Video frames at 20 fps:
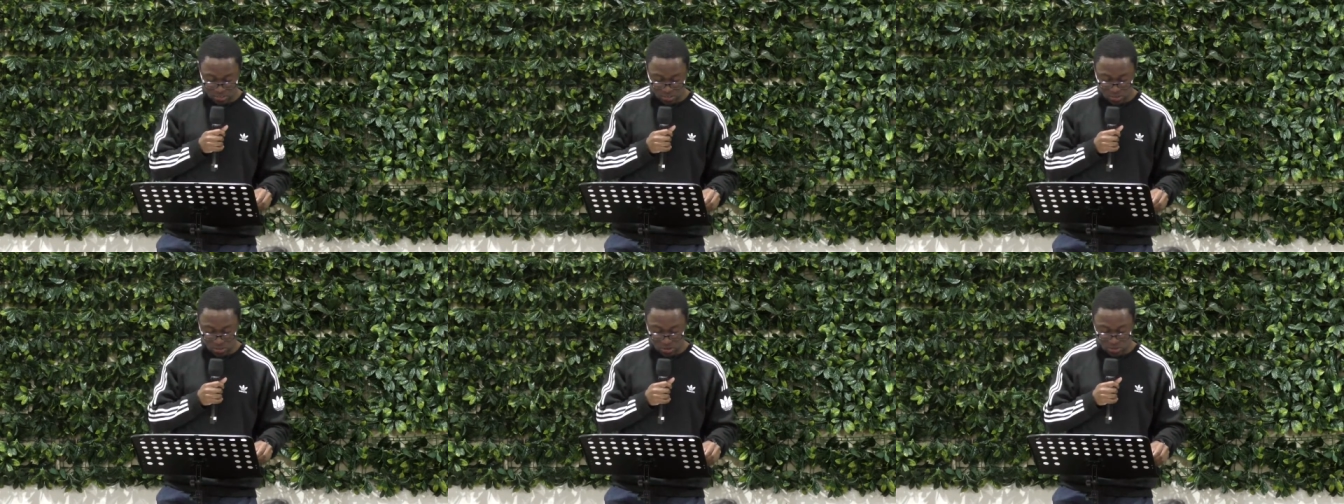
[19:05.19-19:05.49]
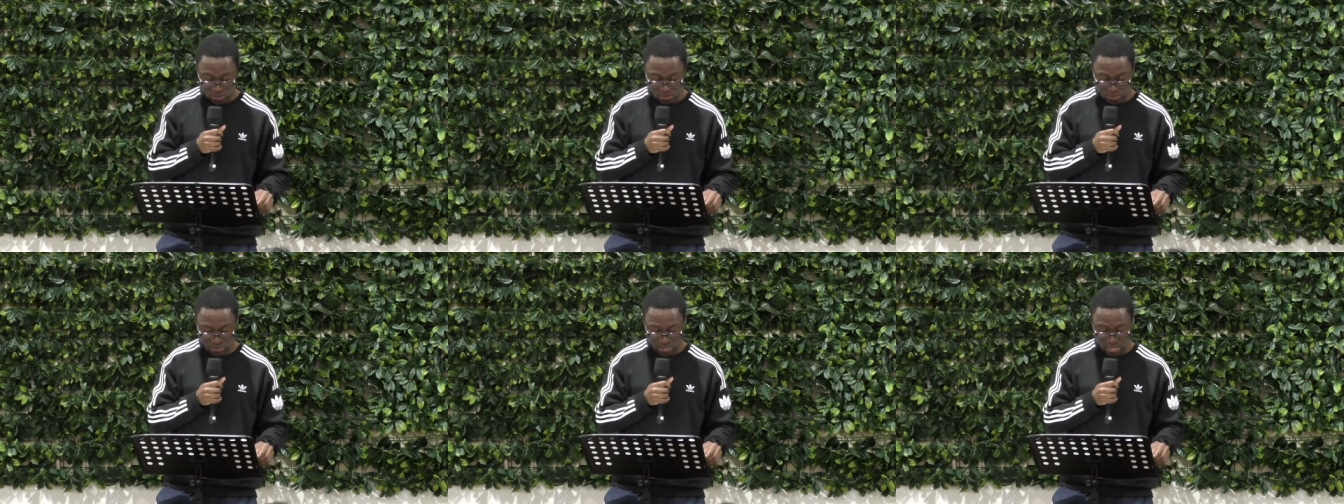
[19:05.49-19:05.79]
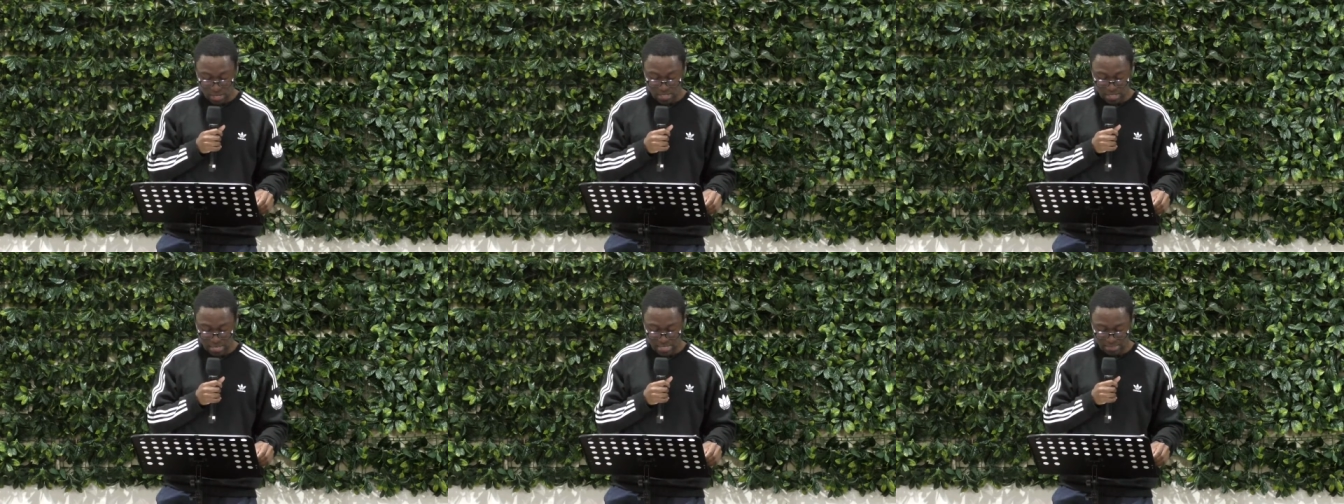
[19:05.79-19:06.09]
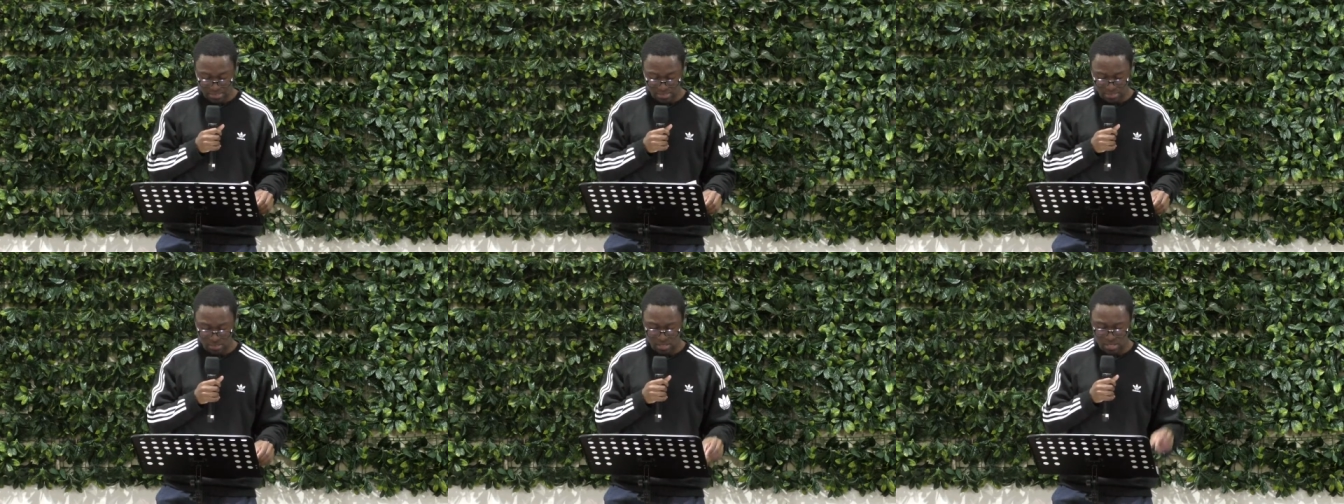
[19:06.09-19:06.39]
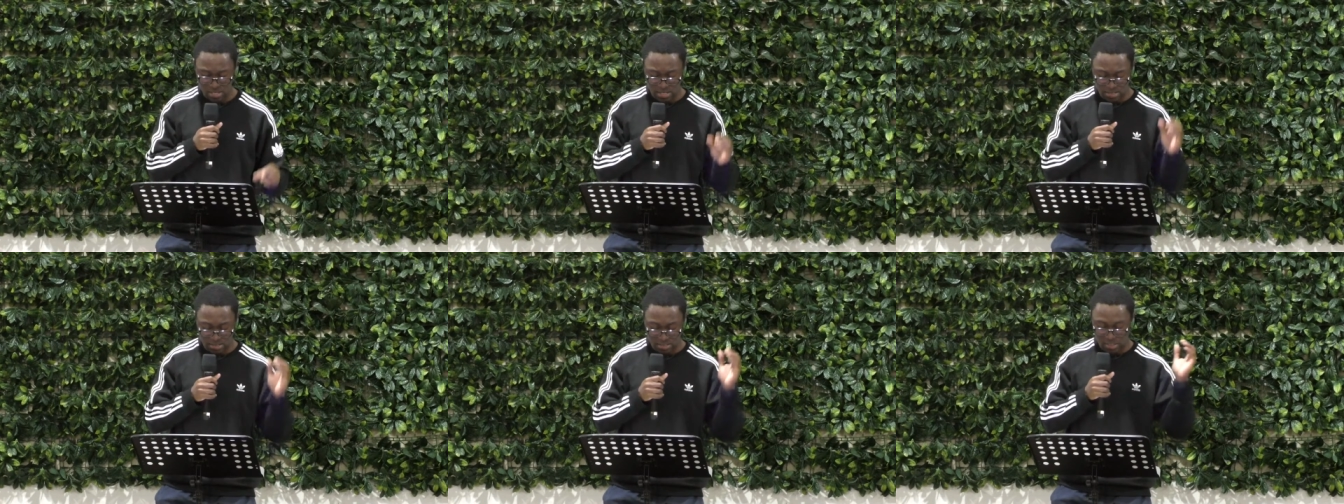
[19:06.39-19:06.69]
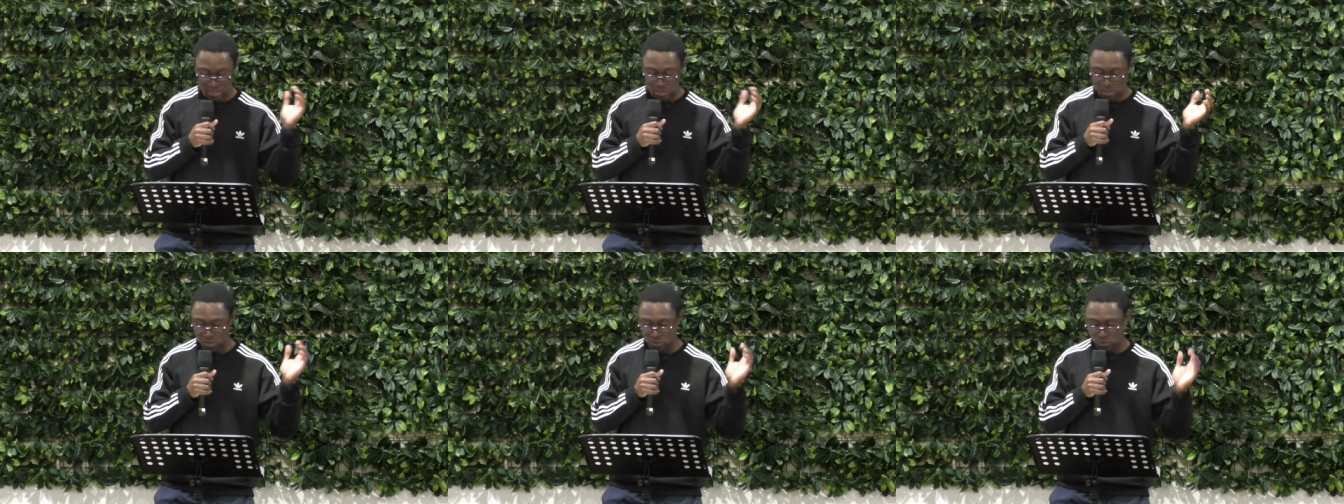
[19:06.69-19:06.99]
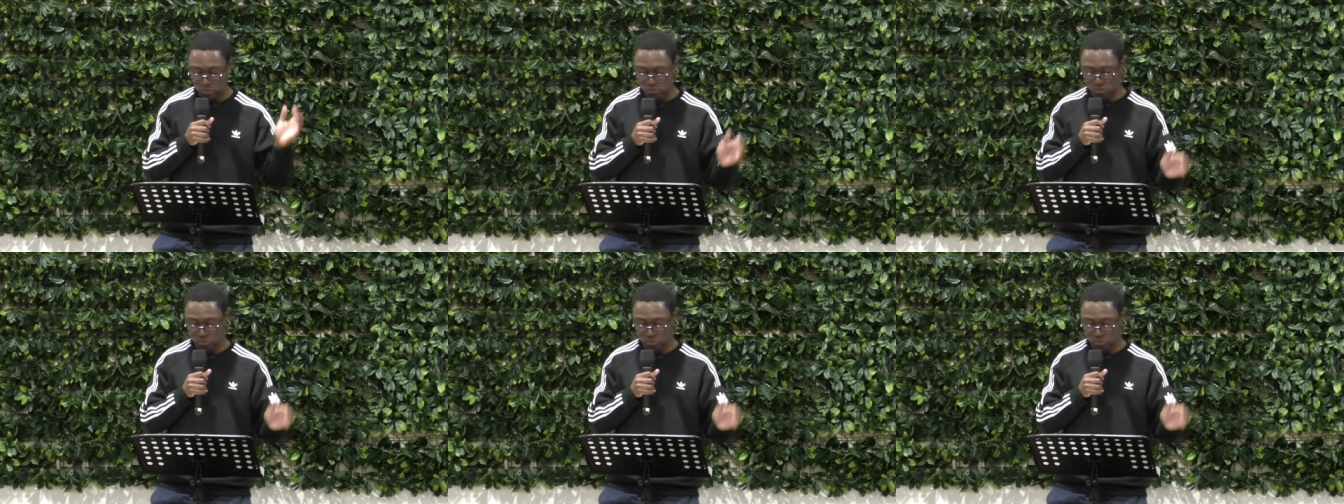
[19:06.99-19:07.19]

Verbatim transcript: God, uh, like uh, the God who